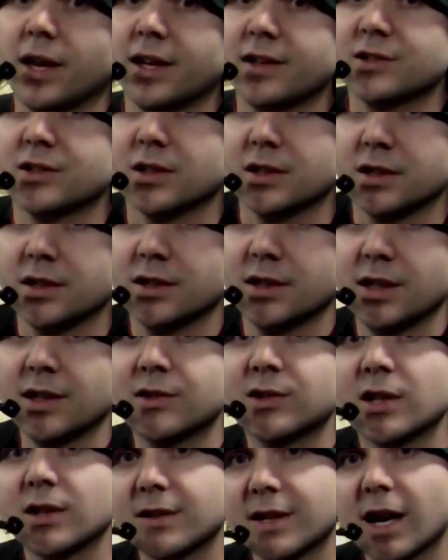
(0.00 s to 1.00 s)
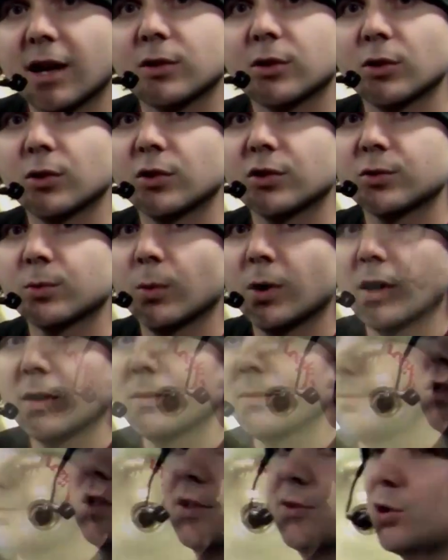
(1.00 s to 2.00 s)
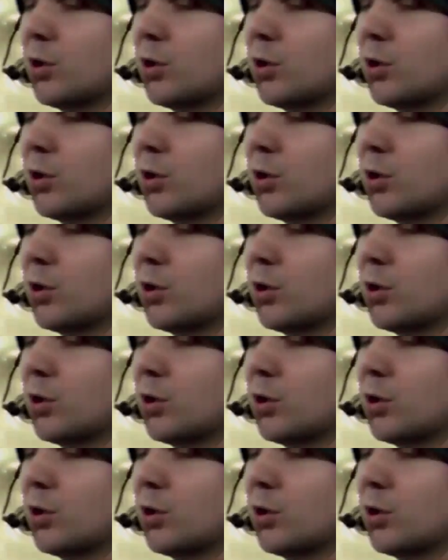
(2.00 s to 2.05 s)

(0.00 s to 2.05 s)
as an instant download as well. Let's